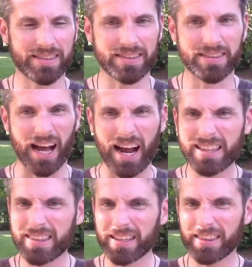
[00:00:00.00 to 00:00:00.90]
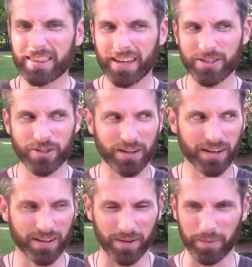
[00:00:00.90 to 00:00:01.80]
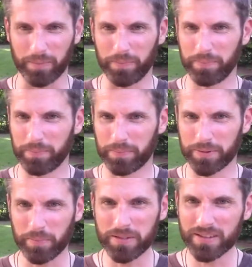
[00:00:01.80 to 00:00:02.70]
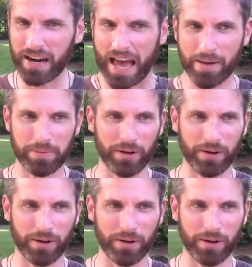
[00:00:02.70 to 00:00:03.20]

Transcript: I think something's going to happen